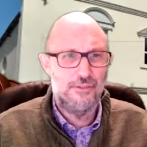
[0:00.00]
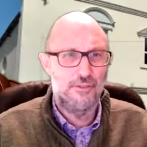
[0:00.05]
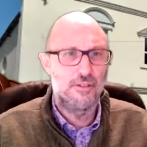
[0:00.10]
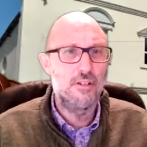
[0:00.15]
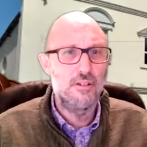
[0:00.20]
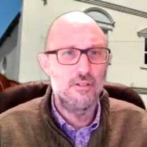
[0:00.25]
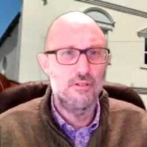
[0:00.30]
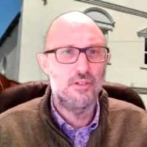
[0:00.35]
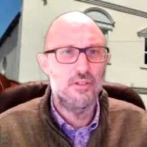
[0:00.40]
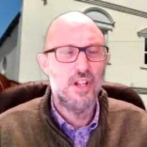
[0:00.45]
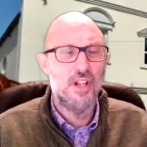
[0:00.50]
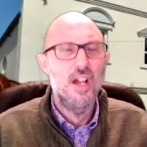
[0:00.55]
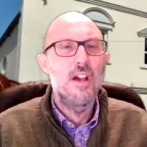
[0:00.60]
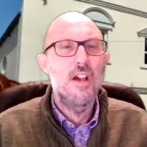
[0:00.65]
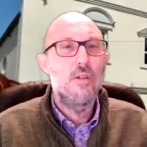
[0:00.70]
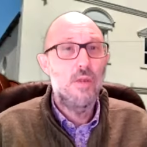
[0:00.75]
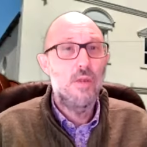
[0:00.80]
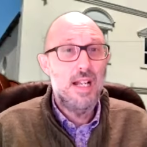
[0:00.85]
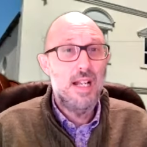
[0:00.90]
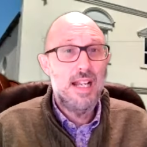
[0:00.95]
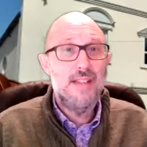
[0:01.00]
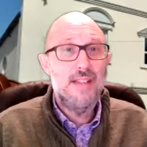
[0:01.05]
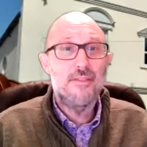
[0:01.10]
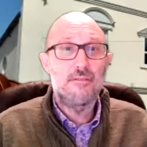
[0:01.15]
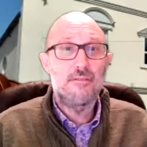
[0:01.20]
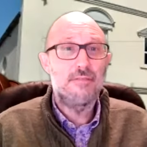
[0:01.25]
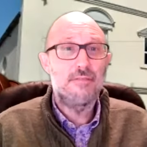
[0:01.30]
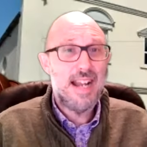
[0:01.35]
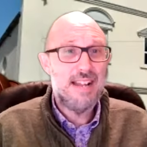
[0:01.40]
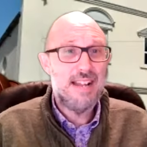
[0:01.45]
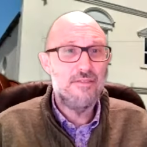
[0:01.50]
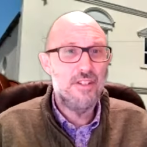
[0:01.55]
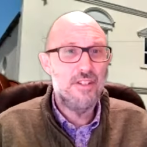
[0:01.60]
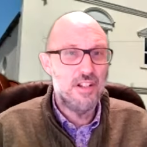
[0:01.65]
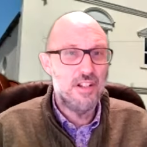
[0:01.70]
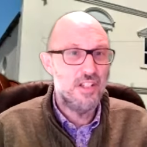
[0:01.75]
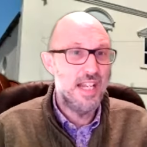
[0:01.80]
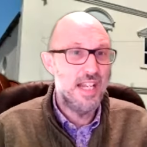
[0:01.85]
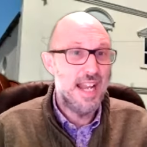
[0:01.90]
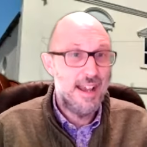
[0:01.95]
fruit we leave around
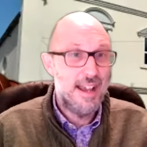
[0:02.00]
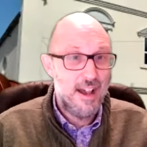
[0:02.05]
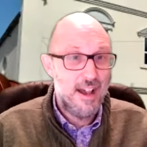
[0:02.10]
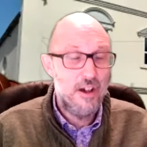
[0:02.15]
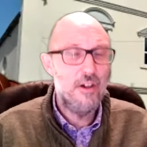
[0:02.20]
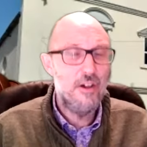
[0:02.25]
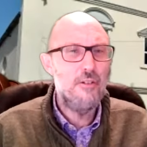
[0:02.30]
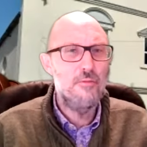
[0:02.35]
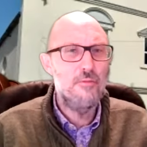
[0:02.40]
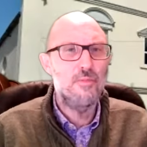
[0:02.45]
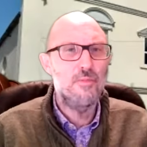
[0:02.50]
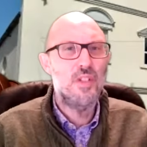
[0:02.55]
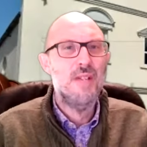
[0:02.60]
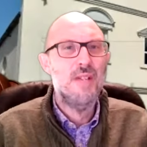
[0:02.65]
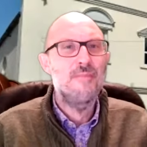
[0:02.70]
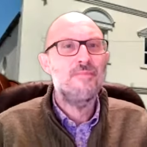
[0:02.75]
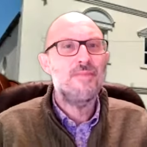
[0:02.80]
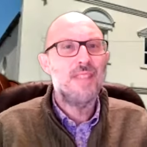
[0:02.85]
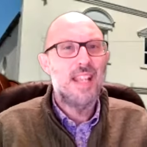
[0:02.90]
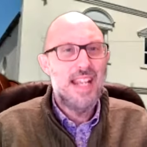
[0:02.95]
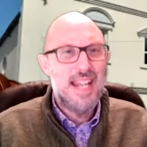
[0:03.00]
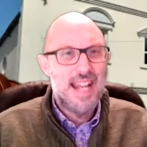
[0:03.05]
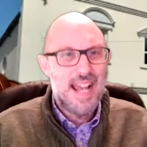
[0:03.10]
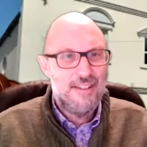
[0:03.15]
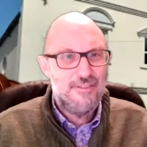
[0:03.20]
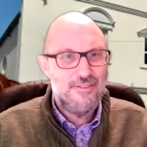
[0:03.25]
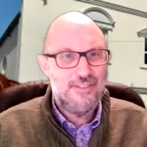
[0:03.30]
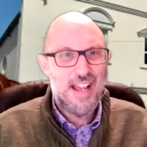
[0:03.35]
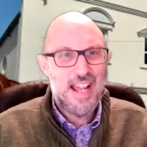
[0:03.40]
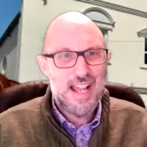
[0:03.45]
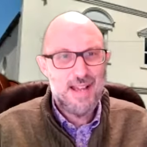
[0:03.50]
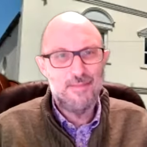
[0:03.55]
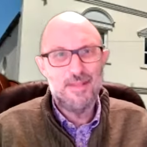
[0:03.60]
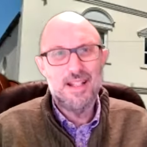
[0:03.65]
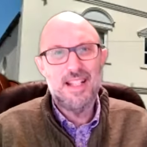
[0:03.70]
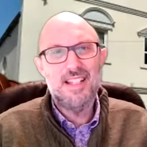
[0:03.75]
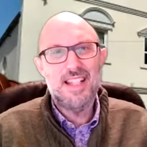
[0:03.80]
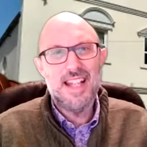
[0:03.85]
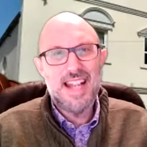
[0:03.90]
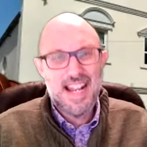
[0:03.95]
us in our homes, in our
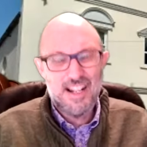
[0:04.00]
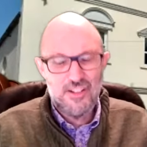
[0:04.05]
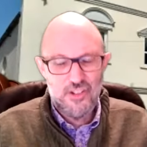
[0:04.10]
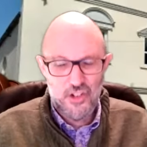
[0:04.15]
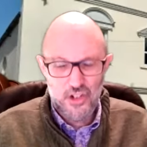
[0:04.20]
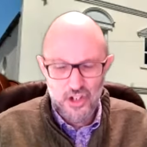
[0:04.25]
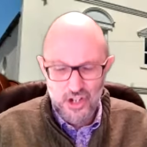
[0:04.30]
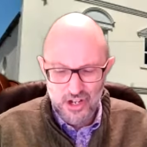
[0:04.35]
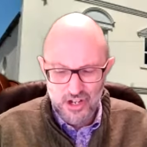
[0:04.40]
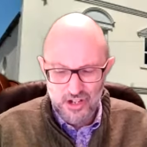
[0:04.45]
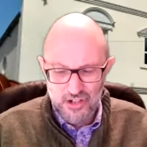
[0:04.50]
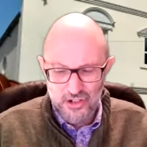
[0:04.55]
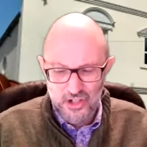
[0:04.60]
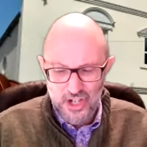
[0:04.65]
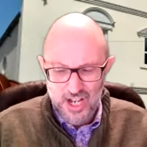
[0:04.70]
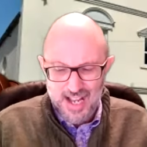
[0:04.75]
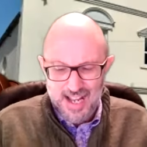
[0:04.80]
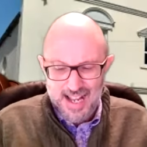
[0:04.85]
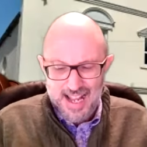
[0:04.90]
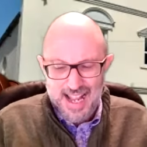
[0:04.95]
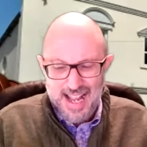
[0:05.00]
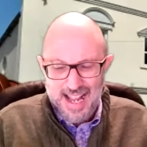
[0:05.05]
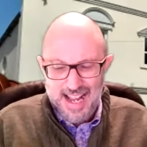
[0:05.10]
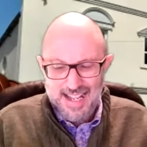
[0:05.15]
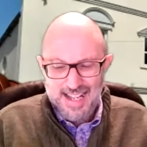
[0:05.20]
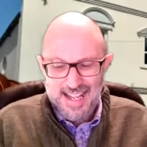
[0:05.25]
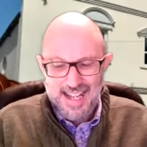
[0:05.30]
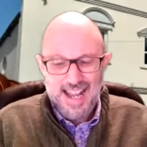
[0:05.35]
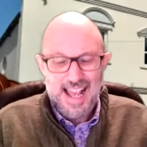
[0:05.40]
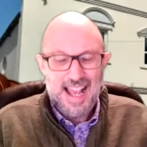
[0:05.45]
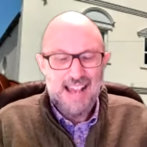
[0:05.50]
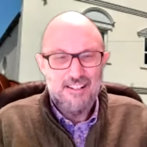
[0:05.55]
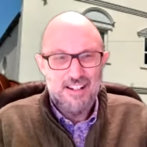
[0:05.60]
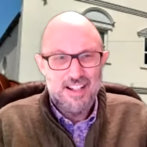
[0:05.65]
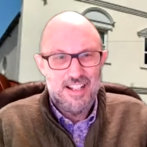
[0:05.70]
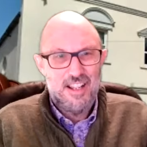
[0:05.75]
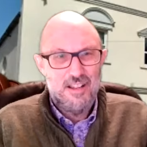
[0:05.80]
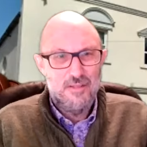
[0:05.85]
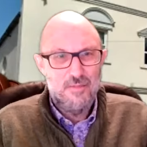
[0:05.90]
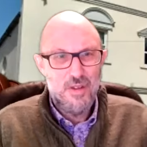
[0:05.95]
families, in our church, and in
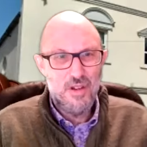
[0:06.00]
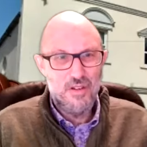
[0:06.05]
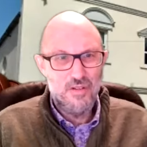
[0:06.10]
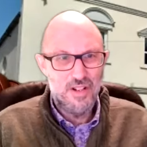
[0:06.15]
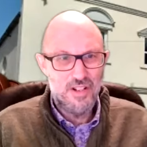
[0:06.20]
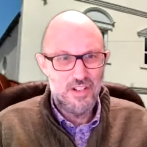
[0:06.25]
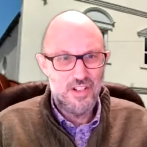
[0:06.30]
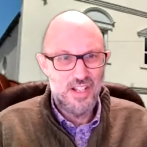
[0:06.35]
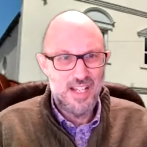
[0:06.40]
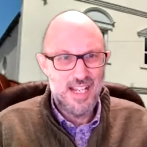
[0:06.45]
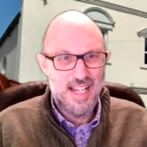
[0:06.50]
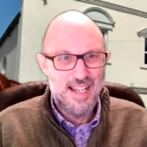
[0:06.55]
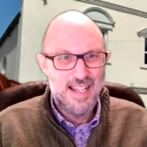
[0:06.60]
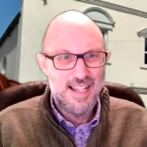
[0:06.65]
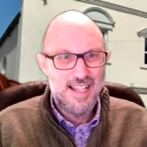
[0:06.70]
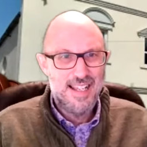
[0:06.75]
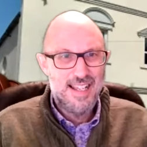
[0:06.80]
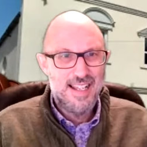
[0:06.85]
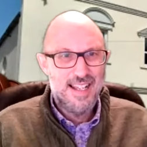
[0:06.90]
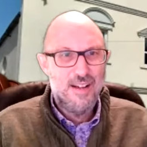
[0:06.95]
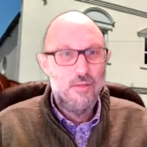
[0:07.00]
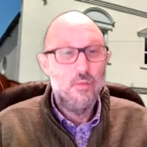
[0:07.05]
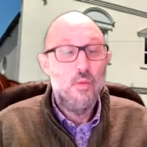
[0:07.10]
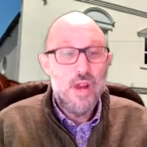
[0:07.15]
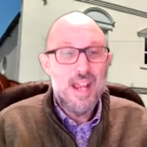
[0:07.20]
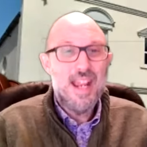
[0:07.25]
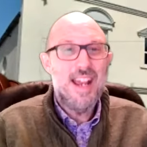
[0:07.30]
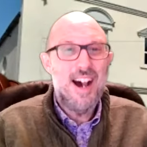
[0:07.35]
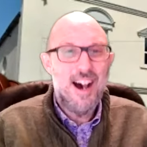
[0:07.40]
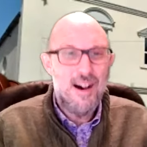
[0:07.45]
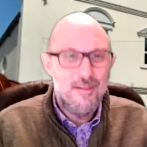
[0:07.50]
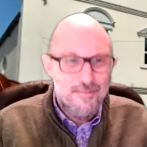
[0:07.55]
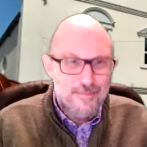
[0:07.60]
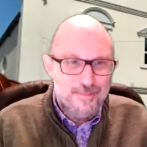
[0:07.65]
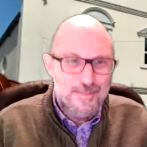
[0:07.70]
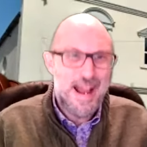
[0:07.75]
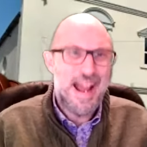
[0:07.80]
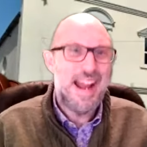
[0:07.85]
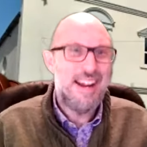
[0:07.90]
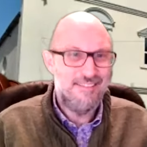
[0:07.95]
our community. We are
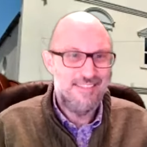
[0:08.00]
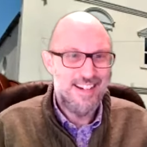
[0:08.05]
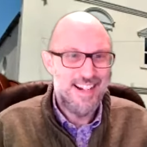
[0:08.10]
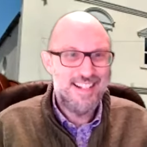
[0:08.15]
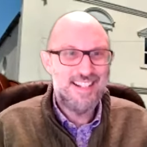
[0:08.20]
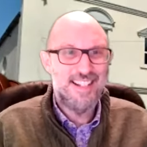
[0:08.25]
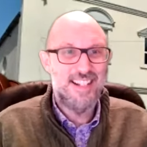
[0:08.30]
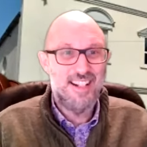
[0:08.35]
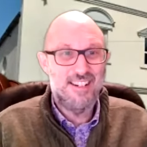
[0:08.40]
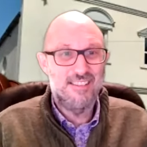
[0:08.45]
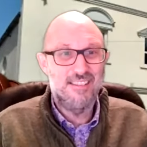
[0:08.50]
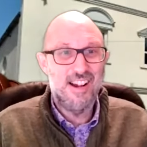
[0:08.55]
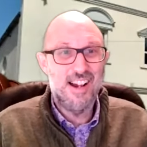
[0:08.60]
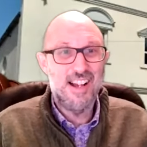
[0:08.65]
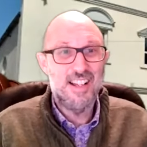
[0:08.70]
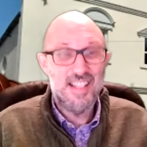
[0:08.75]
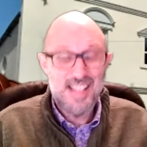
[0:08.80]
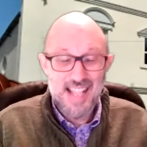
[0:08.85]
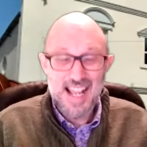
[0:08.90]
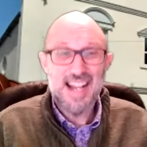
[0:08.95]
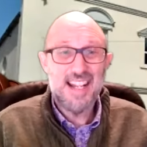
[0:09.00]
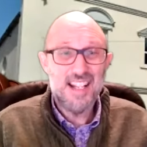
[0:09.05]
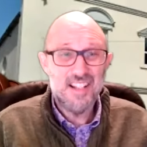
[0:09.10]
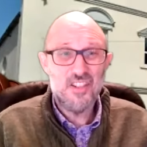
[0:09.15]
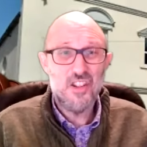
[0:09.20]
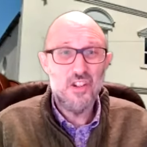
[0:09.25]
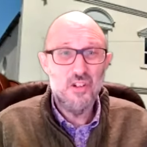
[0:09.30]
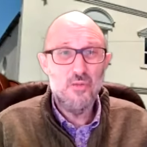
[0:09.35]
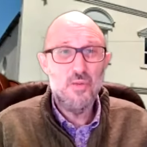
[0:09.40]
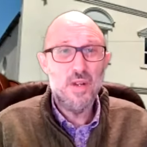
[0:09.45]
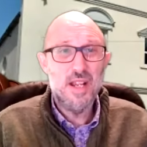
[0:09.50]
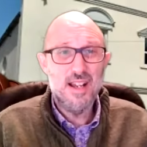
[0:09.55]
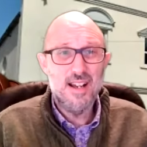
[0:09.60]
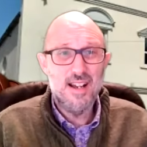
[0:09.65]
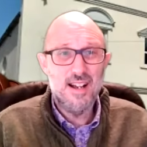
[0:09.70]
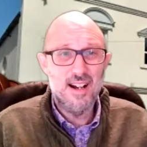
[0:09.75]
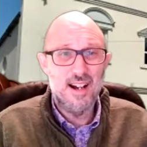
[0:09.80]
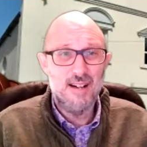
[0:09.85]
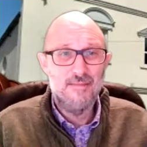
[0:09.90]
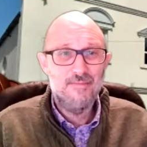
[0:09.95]
married to Christ. That is who we
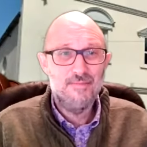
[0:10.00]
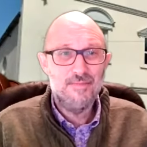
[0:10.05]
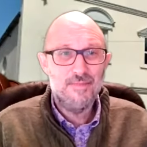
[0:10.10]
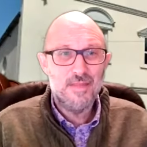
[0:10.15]
are.